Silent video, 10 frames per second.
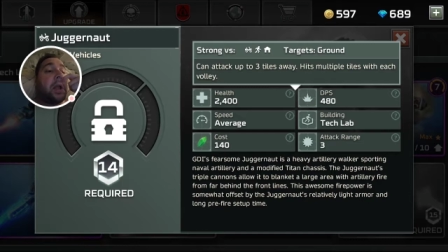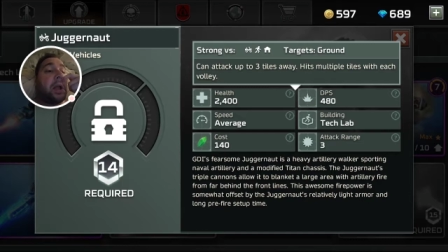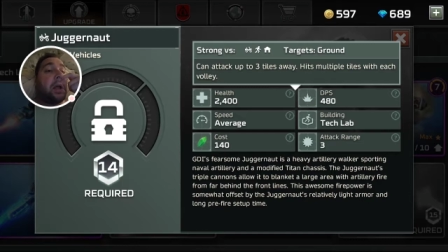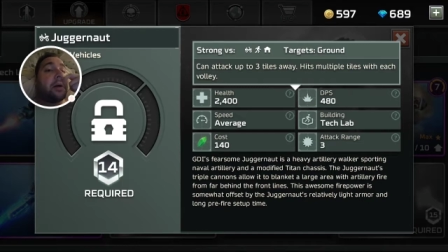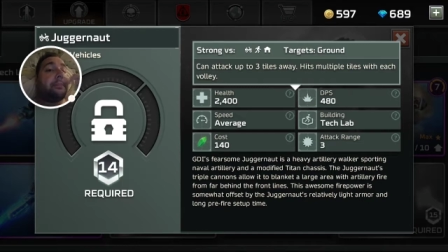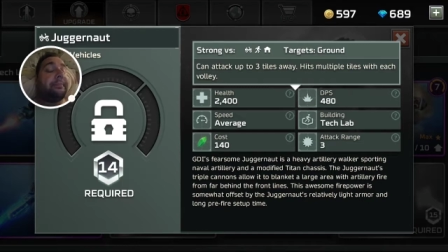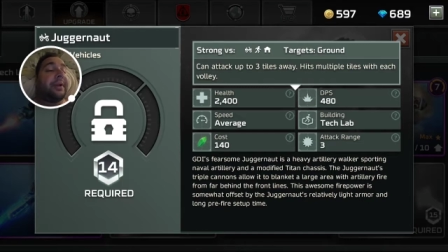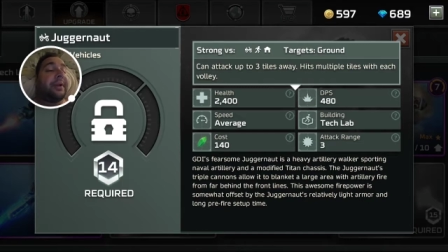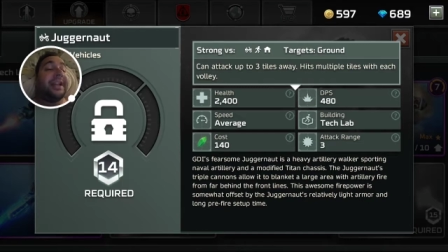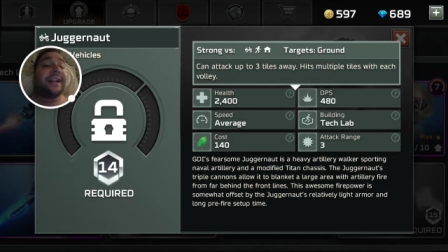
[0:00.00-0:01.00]

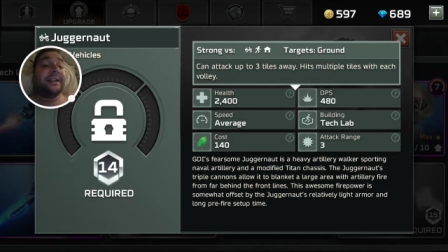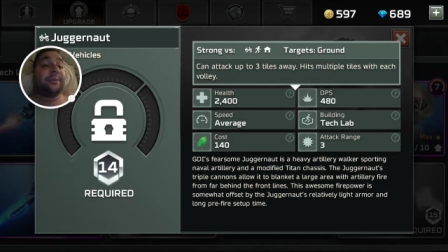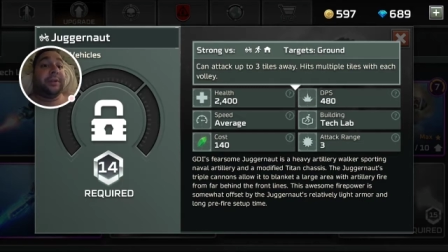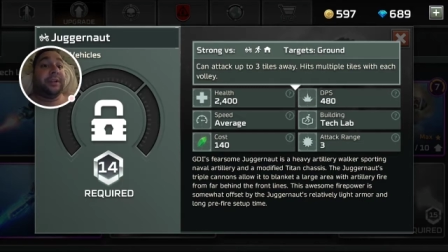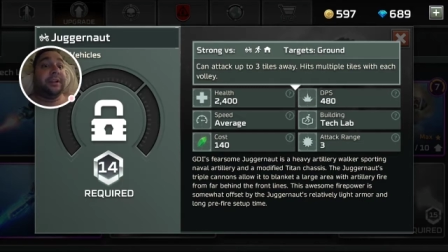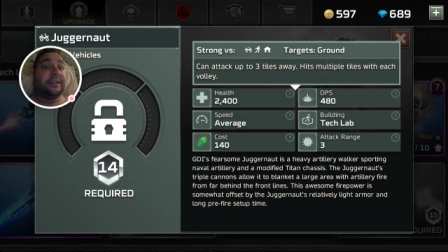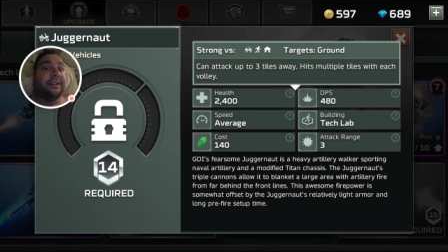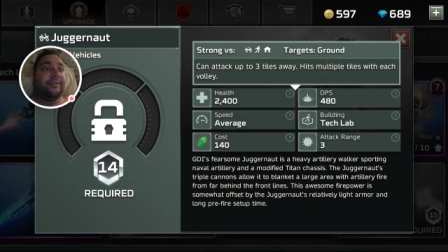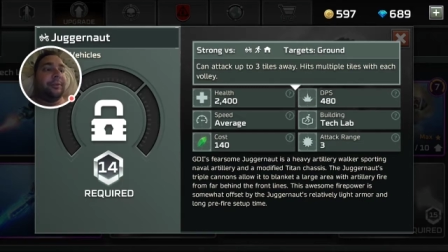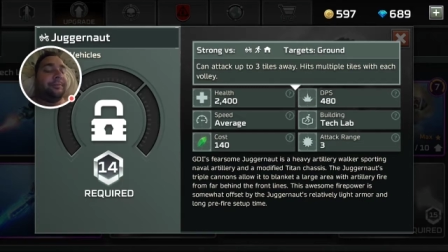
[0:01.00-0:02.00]
Again, depending on
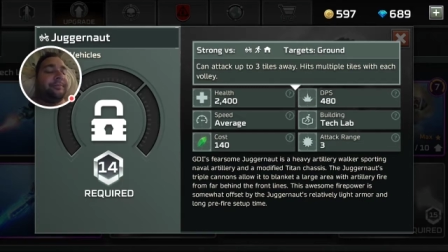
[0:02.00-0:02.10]
level.